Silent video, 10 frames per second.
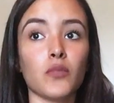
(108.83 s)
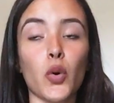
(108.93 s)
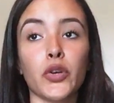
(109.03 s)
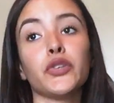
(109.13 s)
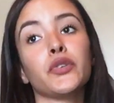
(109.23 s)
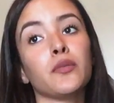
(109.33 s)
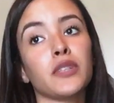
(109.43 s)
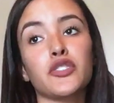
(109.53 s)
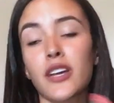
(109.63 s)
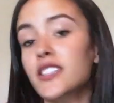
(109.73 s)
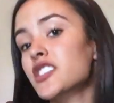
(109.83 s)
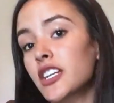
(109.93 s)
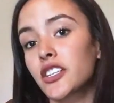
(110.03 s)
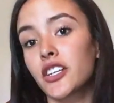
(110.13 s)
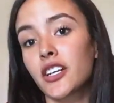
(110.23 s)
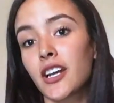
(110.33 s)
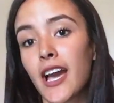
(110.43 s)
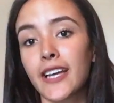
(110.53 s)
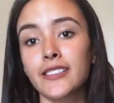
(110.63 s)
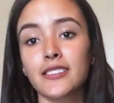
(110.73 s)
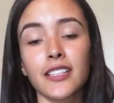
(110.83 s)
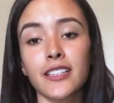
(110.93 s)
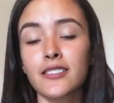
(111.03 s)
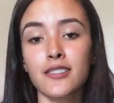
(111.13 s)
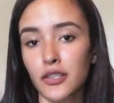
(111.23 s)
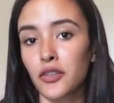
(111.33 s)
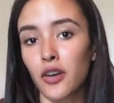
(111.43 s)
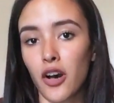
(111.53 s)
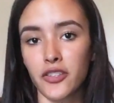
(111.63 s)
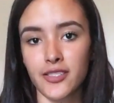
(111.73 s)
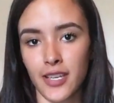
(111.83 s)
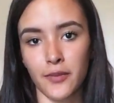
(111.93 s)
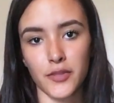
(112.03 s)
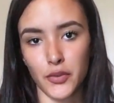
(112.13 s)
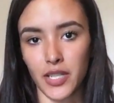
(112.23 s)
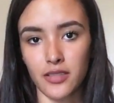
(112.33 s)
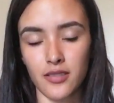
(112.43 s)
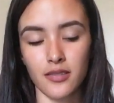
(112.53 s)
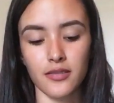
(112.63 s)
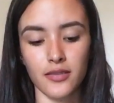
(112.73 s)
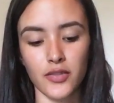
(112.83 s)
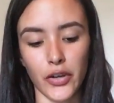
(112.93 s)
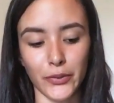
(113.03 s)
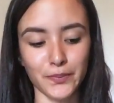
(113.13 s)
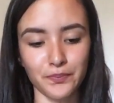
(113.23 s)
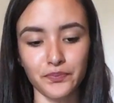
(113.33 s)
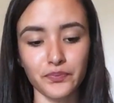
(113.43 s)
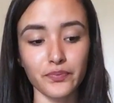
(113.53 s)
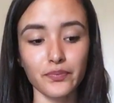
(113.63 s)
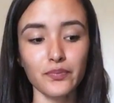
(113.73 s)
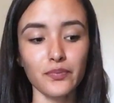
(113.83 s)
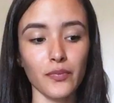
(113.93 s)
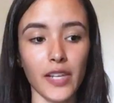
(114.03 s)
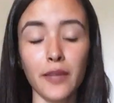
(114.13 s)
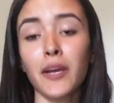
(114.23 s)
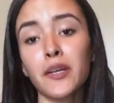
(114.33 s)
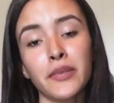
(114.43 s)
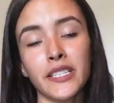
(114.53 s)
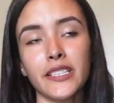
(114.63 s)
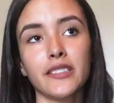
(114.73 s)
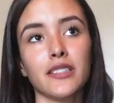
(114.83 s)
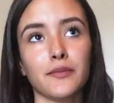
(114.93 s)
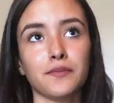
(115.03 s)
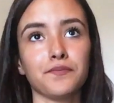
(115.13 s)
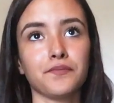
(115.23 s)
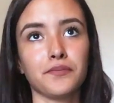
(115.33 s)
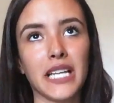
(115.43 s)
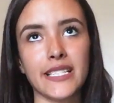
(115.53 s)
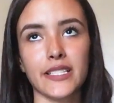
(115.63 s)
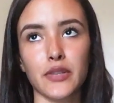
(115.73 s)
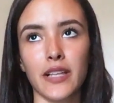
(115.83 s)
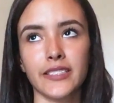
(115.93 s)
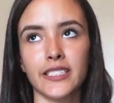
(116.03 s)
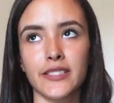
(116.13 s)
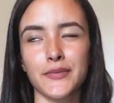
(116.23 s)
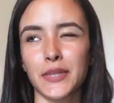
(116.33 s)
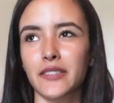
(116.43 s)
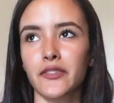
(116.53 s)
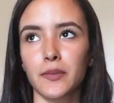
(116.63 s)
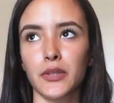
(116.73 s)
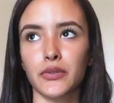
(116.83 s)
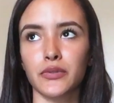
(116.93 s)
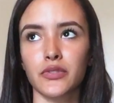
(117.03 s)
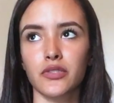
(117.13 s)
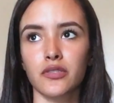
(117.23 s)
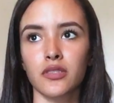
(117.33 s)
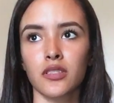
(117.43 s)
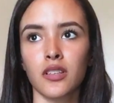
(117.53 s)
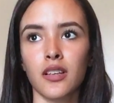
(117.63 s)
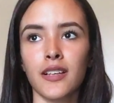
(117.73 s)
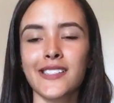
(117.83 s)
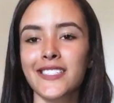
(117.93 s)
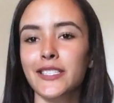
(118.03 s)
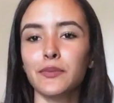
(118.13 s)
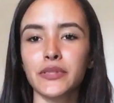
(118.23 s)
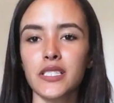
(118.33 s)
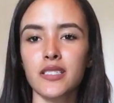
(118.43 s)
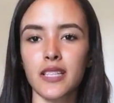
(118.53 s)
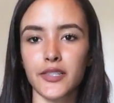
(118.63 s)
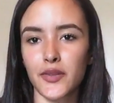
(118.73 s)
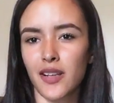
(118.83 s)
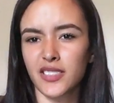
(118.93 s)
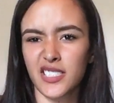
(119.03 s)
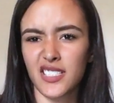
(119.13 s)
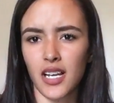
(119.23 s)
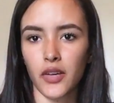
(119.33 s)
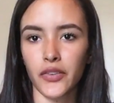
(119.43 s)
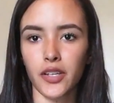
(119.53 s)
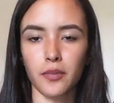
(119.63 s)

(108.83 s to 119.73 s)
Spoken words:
Or you can be transgender, and it's still all the same to us. So, in my opinion, pansexuality is one of the most simplest sexualities out there